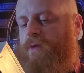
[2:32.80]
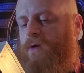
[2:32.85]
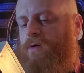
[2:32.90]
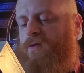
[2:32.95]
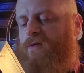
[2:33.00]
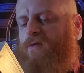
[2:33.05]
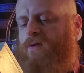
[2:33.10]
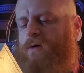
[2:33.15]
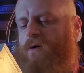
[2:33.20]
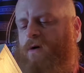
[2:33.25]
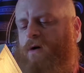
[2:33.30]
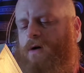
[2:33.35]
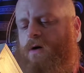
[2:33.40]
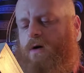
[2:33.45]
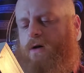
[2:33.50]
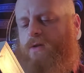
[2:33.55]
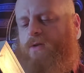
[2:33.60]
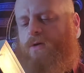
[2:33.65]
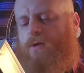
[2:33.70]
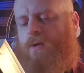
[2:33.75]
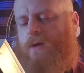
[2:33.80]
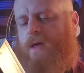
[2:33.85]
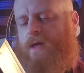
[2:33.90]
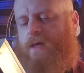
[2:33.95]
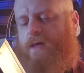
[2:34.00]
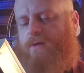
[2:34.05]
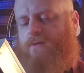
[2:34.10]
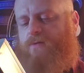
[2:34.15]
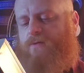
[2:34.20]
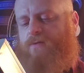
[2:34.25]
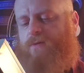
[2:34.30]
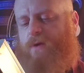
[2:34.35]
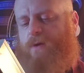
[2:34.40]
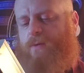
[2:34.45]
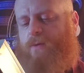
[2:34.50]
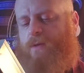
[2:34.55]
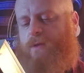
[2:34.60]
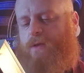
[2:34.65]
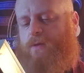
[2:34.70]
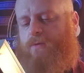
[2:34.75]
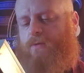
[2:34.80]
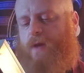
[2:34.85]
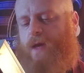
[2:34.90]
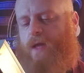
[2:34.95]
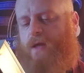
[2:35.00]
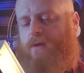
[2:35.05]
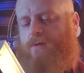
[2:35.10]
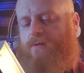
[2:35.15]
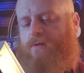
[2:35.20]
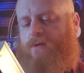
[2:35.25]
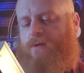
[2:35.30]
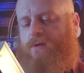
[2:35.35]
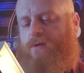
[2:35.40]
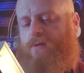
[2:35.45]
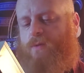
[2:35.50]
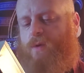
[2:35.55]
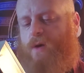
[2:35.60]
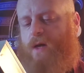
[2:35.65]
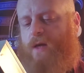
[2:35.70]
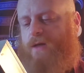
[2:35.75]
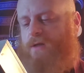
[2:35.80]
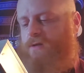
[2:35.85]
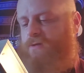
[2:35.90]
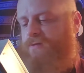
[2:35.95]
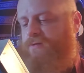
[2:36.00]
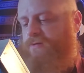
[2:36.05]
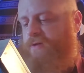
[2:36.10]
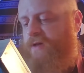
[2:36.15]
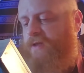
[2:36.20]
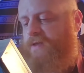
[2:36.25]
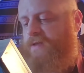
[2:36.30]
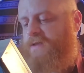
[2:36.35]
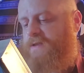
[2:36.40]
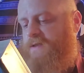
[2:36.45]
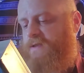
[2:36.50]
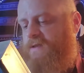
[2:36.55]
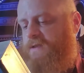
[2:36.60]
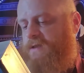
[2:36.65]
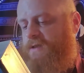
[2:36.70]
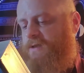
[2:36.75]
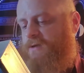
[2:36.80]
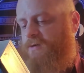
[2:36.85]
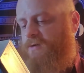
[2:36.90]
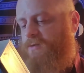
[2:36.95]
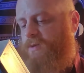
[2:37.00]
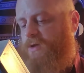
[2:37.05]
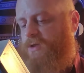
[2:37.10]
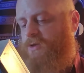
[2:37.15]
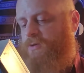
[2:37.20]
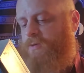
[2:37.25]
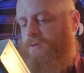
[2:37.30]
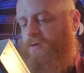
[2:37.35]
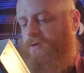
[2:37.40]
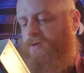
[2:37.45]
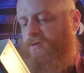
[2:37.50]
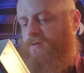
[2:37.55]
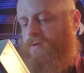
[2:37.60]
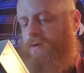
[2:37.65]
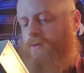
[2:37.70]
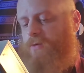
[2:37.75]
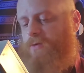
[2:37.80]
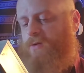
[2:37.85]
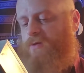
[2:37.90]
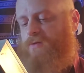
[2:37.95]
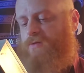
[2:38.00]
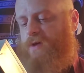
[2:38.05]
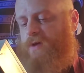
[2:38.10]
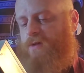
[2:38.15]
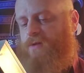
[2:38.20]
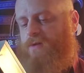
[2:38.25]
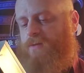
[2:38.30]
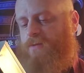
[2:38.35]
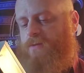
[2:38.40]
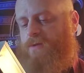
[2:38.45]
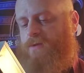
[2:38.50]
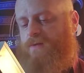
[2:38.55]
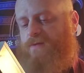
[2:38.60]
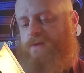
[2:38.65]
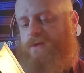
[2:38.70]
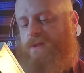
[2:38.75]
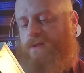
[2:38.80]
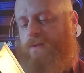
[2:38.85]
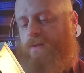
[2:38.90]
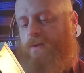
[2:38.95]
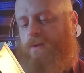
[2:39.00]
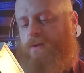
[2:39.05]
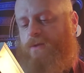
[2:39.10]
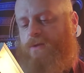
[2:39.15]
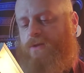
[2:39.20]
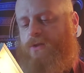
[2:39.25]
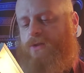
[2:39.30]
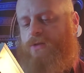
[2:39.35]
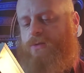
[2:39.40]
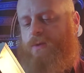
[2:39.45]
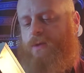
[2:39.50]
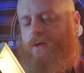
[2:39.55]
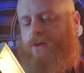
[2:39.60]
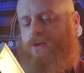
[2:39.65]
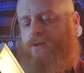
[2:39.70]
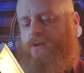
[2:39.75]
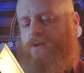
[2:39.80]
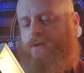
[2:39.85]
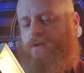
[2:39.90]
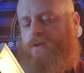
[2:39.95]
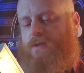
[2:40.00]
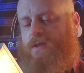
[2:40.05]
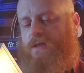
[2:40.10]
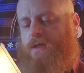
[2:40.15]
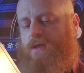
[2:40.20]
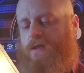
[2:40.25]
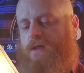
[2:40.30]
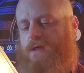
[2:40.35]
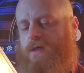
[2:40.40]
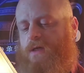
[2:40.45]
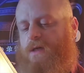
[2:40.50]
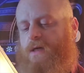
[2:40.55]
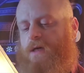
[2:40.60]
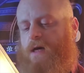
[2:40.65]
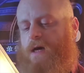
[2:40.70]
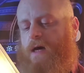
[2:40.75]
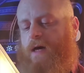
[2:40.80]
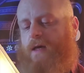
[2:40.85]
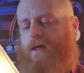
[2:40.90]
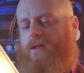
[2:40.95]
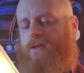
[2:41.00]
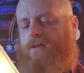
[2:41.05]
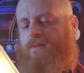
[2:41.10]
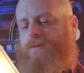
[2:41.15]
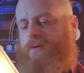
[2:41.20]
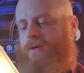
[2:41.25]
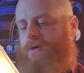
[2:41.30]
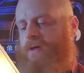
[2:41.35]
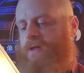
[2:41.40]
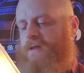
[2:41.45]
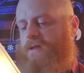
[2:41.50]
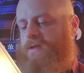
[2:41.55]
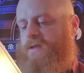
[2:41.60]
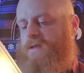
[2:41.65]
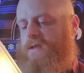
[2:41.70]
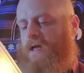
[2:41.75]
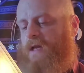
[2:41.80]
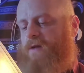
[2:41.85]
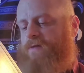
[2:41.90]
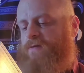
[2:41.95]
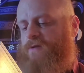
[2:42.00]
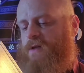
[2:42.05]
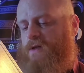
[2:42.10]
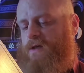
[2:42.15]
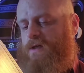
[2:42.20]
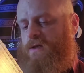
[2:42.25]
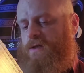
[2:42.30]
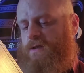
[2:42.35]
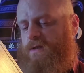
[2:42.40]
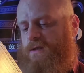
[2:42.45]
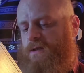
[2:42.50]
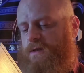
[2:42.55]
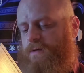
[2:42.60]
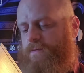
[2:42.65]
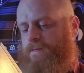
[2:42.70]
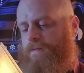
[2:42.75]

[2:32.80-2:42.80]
For although I had frequently read of the wild frenzies into which were thrown the victims of similar situations, I experienced none of these,